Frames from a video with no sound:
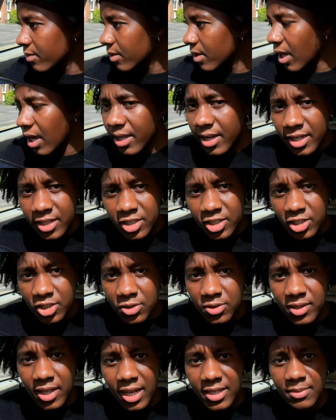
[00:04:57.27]
And then she
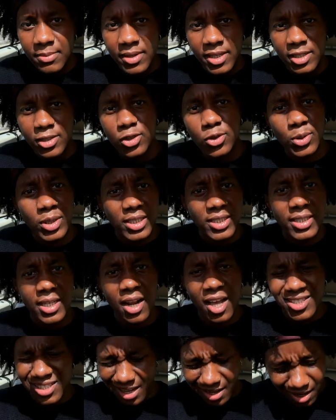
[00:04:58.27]
was like to me, do you want to sit? And I
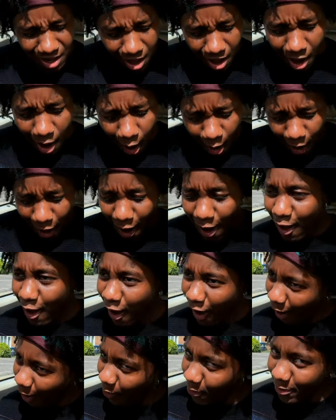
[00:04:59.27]
was like, no,
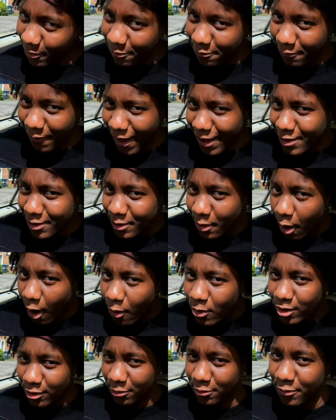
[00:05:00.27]
I want to fight, you know, I
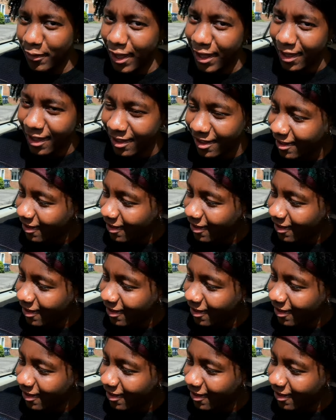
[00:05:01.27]
want to fight.